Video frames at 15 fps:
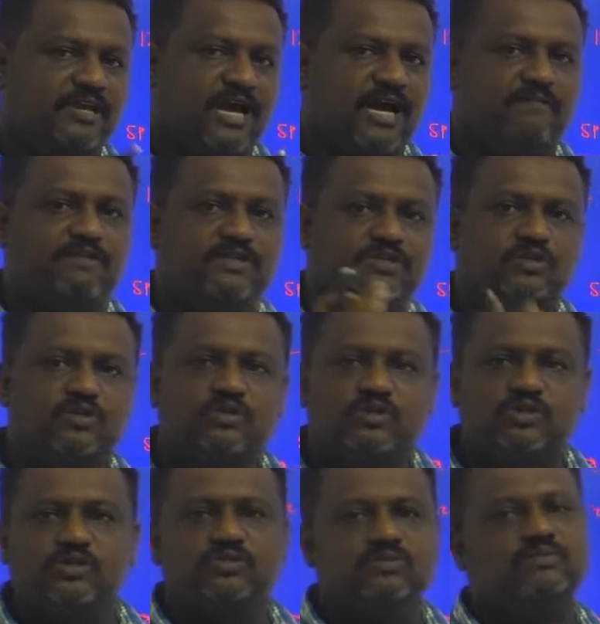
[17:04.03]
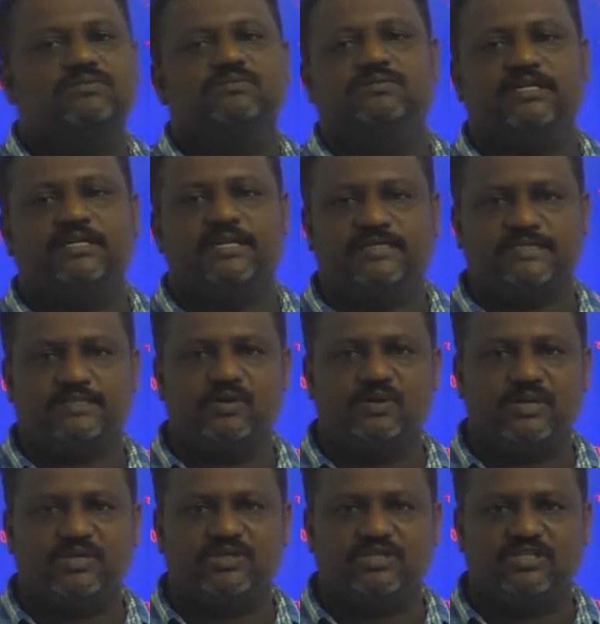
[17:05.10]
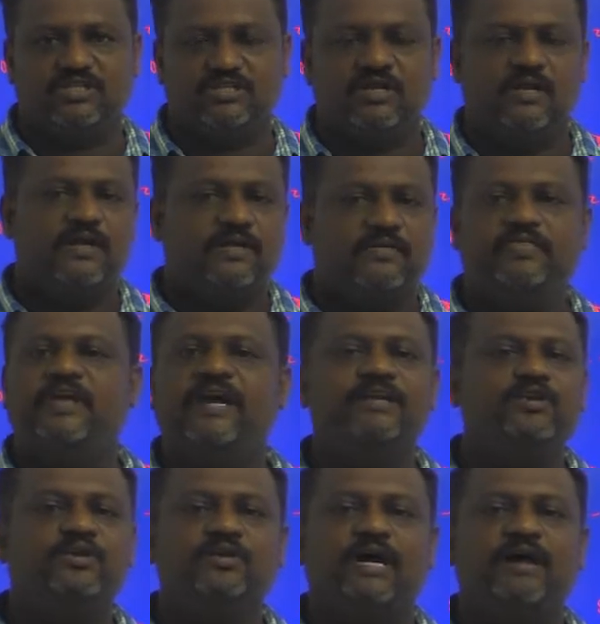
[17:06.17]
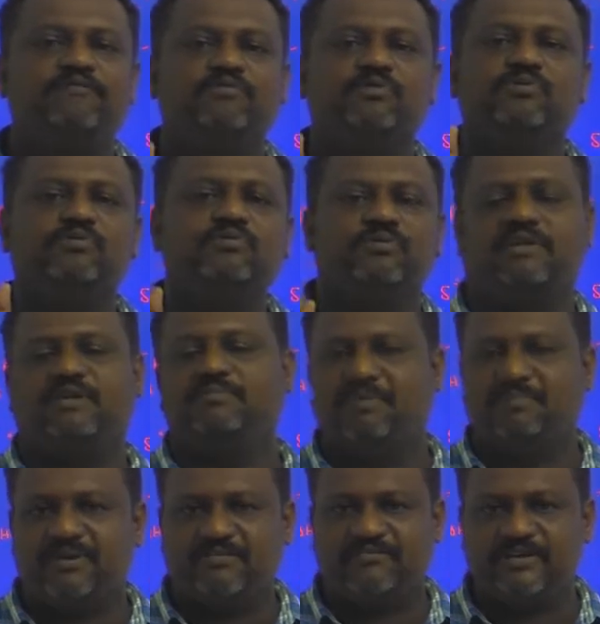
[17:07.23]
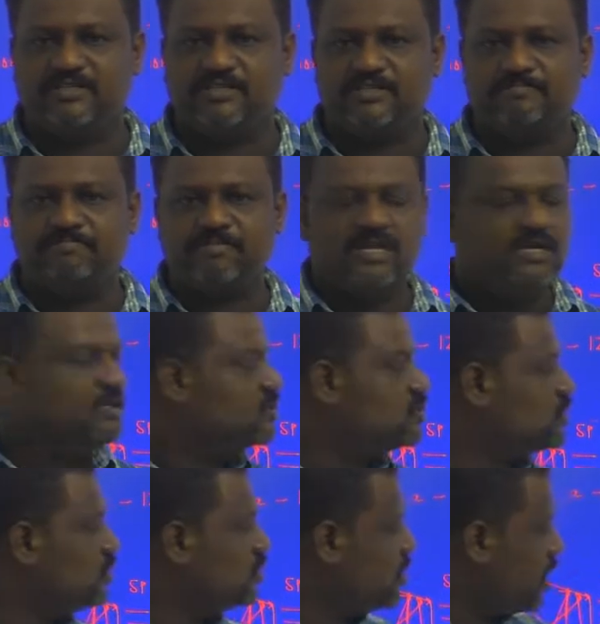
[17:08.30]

always goes to the next locations. That you have to remember friends. So